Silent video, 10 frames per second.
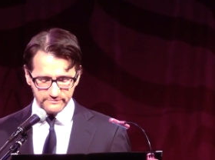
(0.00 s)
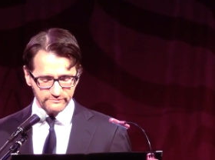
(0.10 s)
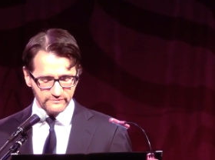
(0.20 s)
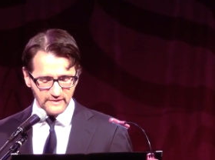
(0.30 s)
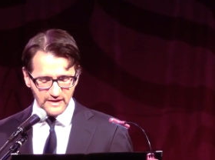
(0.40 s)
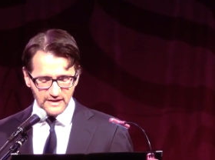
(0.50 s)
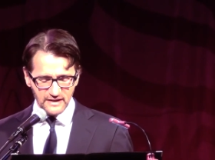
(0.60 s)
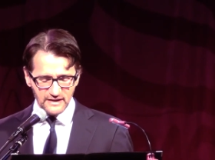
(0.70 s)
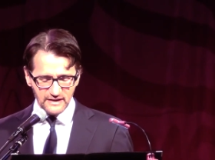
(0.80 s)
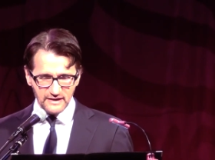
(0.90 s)

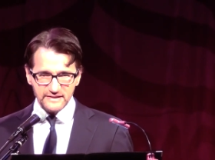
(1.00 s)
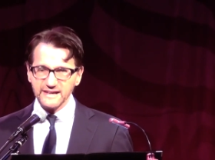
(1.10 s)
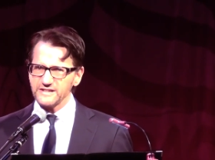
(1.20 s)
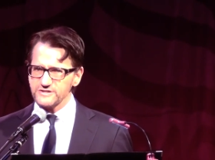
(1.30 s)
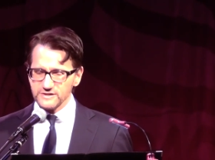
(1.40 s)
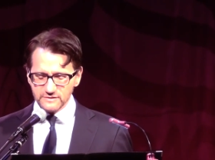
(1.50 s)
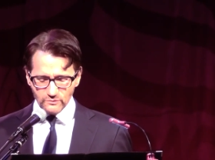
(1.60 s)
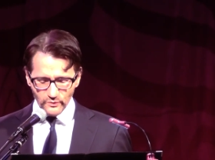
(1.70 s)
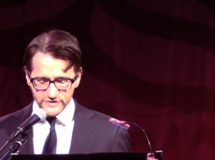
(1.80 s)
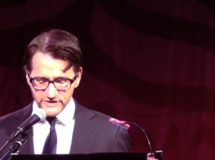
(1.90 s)
The
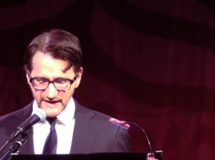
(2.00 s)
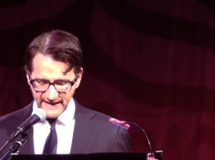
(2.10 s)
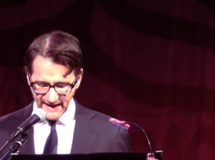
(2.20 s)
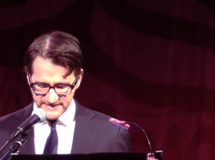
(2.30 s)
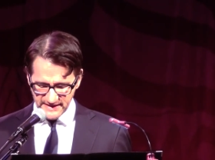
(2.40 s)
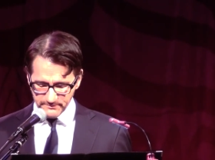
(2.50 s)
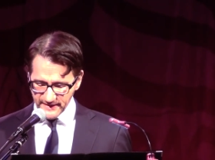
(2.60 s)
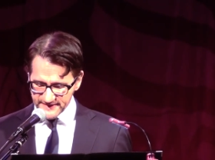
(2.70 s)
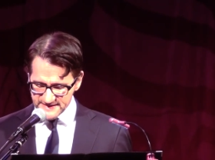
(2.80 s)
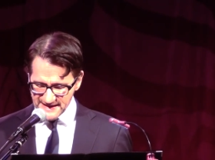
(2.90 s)
kitchen was gigantic,
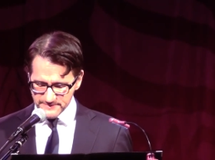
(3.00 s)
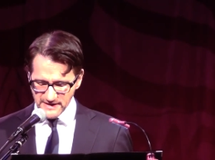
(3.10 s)
but at the same